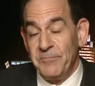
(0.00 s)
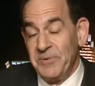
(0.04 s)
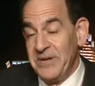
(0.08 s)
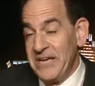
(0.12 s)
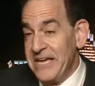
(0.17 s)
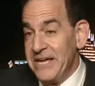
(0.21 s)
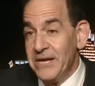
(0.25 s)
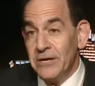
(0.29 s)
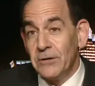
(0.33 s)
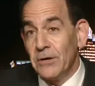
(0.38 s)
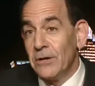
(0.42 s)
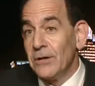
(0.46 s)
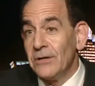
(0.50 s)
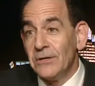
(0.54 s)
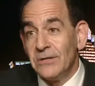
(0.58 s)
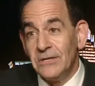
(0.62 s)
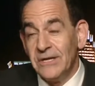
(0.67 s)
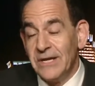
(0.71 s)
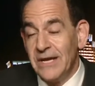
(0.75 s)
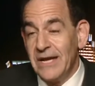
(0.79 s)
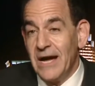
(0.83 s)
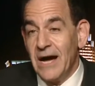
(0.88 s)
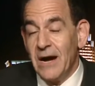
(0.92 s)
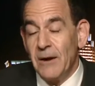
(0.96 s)
appeal
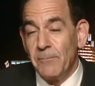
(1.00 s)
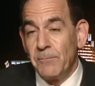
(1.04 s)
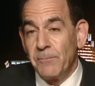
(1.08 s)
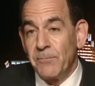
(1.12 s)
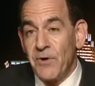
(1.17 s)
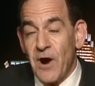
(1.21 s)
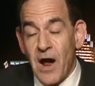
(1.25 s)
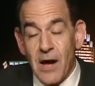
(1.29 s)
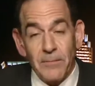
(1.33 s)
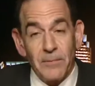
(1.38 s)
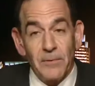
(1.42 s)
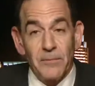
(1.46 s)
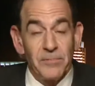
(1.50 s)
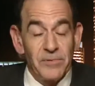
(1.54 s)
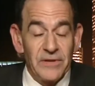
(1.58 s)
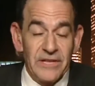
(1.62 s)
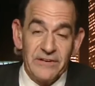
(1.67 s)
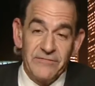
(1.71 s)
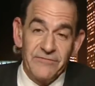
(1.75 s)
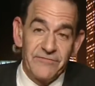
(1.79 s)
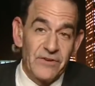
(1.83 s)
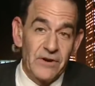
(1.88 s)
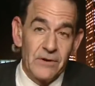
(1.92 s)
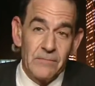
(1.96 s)

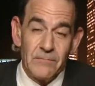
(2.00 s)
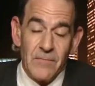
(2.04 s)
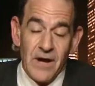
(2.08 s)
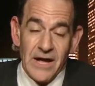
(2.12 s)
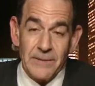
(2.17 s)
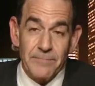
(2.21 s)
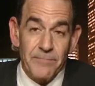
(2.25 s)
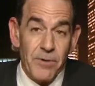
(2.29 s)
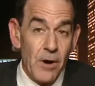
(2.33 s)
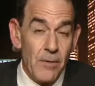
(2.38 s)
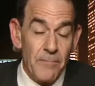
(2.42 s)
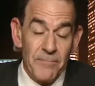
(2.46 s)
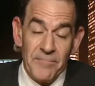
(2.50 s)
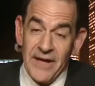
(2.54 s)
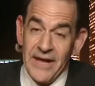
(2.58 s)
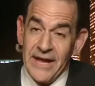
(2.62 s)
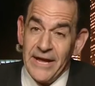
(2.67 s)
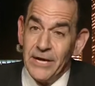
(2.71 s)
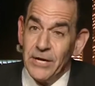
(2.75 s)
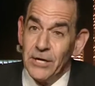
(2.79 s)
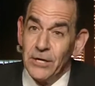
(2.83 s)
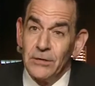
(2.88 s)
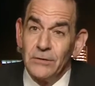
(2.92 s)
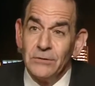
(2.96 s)
probably from Mike
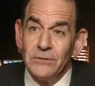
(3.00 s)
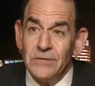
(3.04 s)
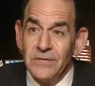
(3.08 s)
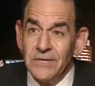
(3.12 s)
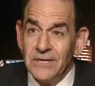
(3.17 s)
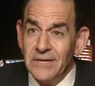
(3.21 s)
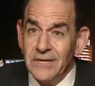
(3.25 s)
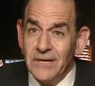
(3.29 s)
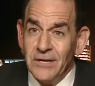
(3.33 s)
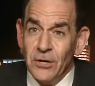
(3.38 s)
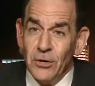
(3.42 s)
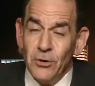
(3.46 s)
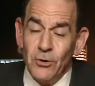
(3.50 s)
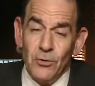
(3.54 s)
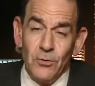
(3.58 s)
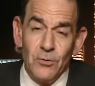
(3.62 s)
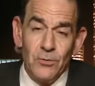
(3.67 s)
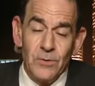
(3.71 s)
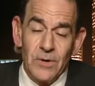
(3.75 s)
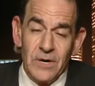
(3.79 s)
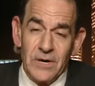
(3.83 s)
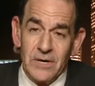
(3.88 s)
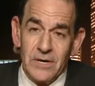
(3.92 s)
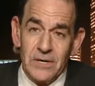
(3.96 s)
Pompeo,
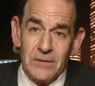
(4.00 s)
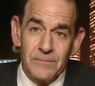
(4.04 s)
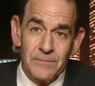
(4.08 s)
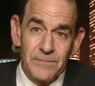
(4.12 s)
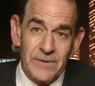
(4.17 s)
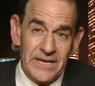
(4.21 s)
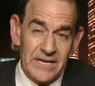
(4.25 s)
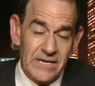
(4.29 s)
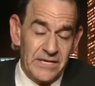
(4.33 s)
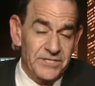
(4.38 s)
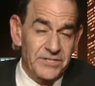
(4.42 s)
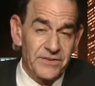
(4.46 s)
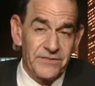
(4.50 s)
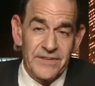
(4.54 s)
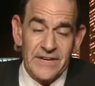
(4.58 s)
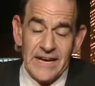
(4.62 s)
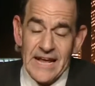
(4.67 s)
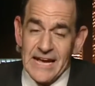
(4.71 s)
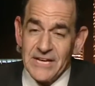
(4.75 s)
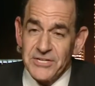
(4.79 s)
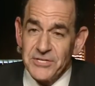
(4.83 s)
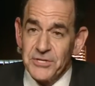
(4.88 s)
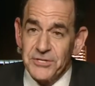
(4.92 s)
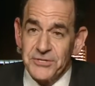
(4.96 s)
who, uh, because of the
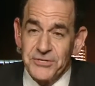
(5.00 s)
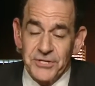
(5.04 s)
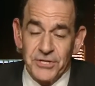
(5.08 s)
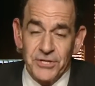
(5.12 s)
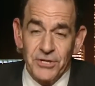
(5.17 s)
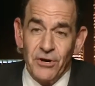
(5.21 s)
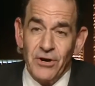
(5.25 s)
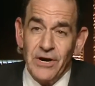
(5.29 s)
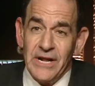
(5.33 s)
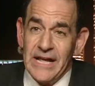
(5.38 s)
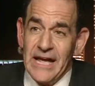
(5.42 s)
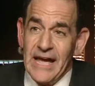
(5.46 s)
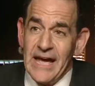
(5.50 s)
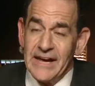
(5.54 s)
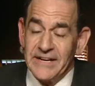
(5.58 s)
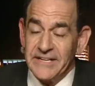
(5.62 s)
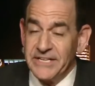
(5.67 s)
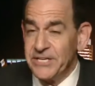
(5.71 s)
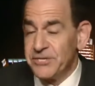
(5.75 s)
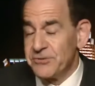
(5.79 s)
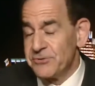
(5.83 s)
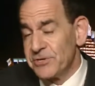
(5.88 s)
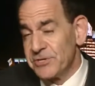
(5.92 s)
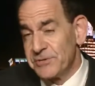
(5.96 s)
National Security
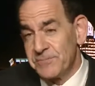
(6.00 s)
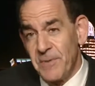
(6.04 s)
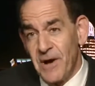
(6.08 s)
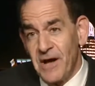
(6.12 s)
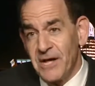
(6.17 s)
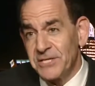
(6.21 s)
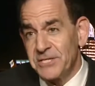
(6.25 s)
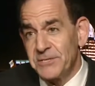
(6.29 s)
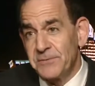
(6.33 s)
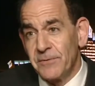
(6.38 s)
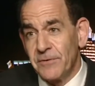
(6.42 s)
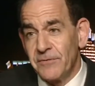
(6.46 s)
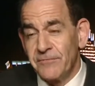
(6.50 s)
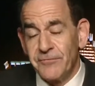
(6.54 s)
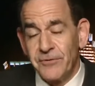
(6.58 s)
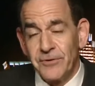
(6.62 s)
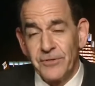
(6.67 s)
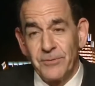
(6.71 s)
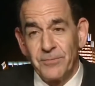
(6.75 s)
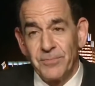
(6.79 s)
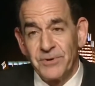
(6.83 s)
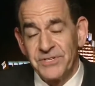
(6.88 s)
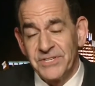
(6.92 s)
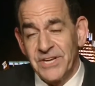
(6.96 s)
Act, is responsible
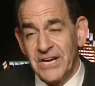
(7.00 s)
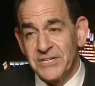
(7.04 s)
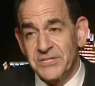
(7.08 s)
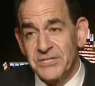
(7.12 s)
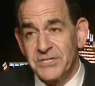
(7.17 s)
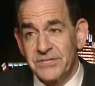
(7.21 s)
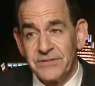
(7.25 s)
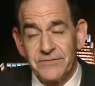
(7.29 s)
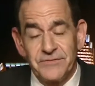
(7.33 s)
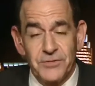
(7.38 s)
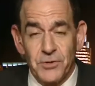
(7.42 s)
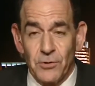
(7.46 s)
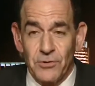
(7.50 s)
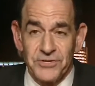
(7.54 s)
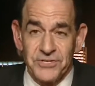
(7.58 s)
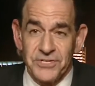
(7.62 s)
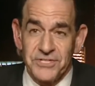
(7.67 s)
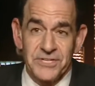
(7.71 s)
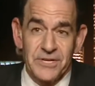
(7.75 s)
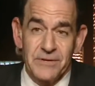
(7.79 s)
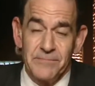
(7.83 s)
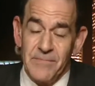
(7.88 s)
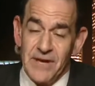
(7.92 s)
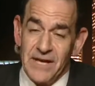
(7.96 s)
for the protections of
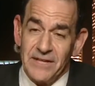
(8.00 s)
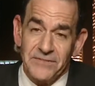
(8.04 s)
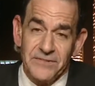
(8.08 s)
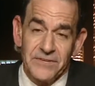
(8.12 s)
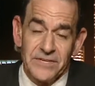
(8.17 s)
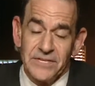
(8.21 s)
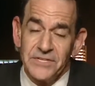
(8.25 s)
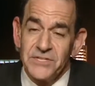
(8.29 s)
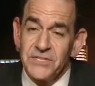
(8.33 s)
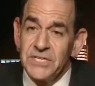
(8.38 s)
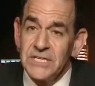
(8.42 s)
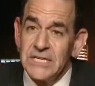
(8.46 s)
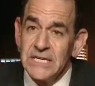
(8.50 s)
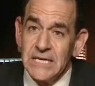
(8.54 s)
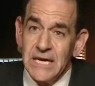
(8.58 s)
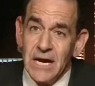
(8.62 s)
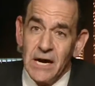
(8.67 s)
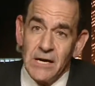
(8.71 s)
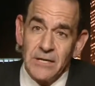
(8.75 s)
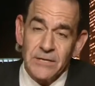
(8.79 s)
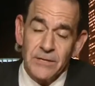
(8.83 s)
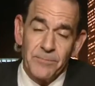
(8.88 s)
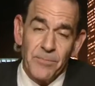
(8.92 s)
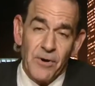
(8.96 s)
sources and methods
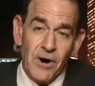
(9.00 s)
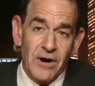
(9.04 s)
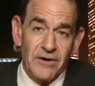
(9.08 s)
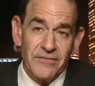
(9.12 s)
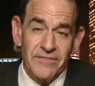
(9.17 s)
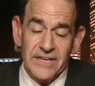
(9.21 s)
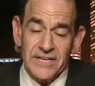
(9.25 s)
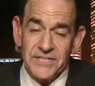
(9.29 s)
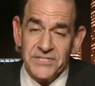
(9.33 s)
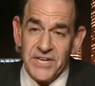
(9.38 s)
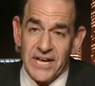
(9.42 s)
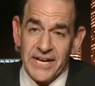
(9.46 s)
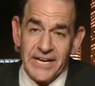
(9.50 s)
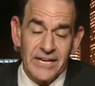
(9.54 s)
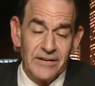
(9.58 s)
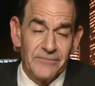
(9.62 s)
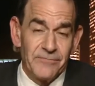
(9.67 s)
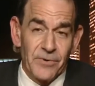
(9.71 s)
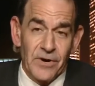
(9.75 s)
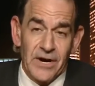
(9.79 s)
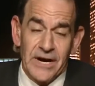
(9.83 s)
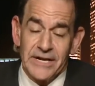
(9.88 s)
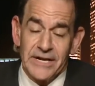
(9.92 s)
on the part of the executive